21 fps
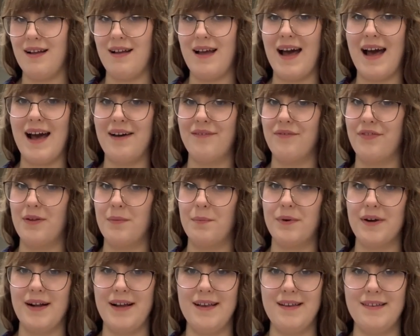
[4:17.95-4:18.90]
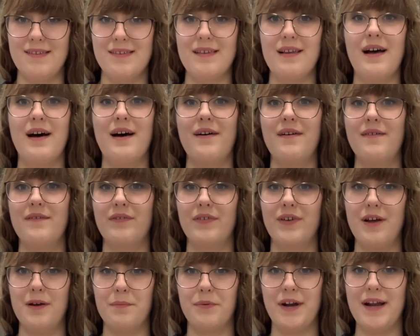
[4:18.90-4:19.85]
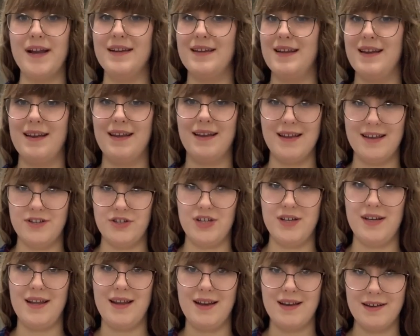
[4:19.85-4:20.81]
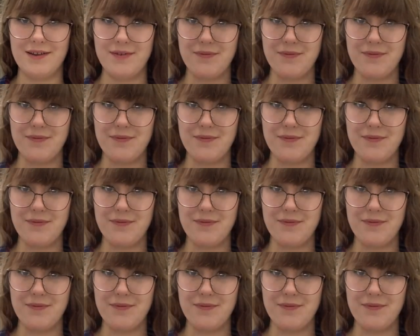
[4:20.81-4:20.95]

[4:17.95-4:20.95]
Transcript: half the price of a branded KitchenAid.